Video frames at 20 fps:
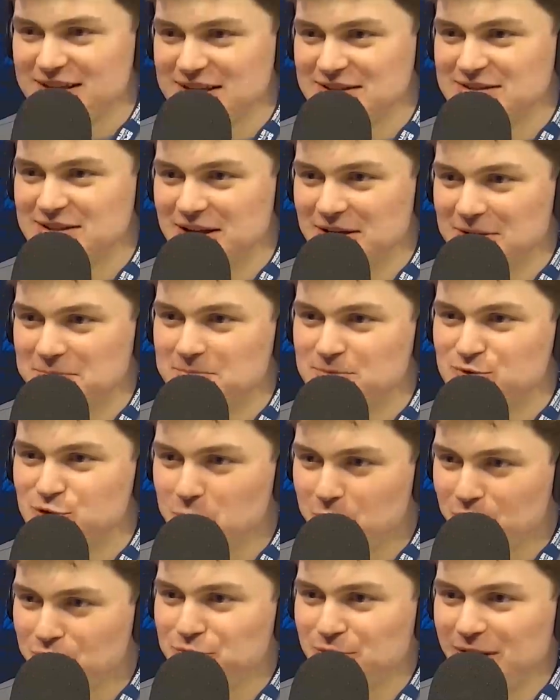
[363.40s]
think the
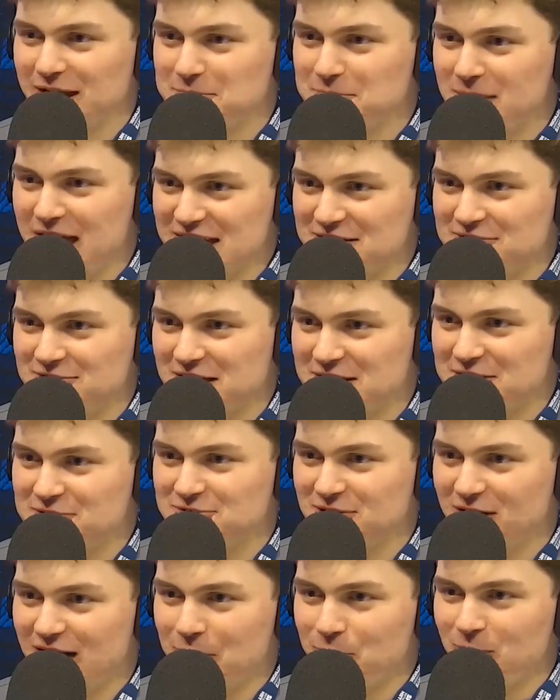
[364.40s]
triple threat main event
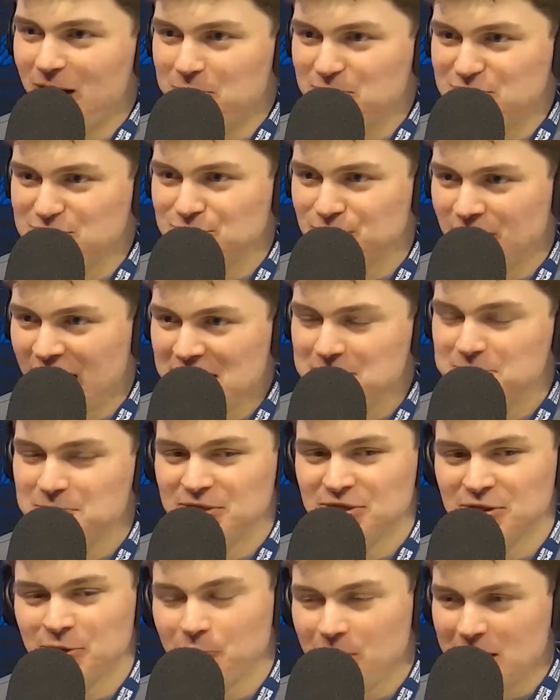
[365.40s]
of night one was great,
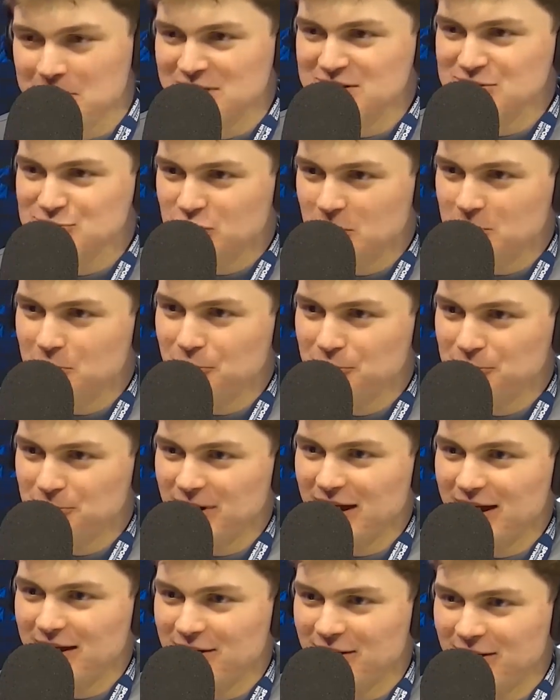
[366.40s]
but the women's triple
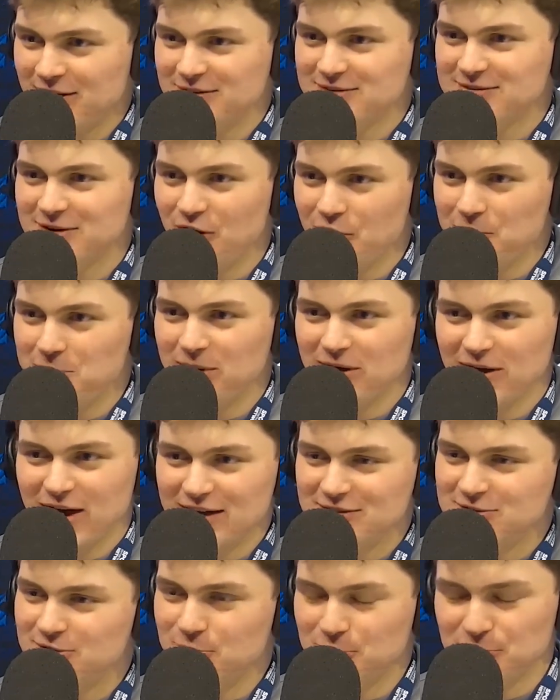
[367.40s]
threat to open
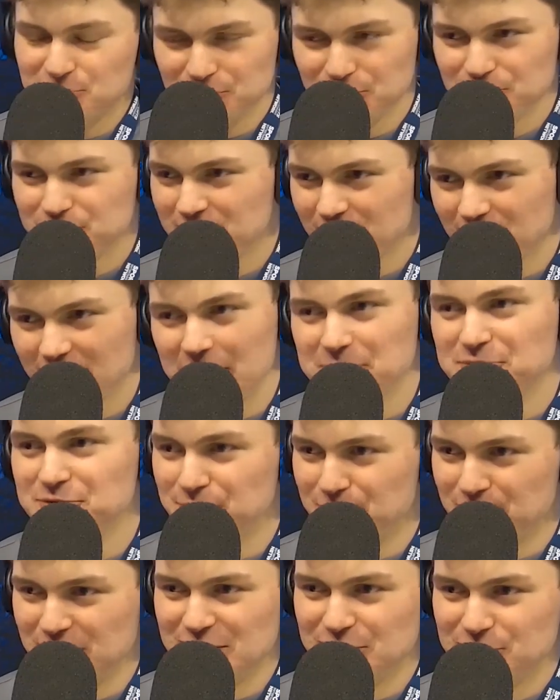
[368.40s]
night two was also
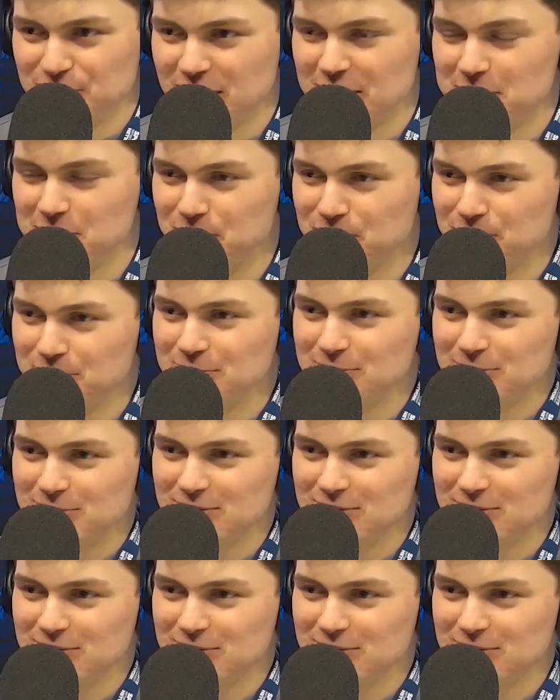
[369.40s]
absolutely incredible.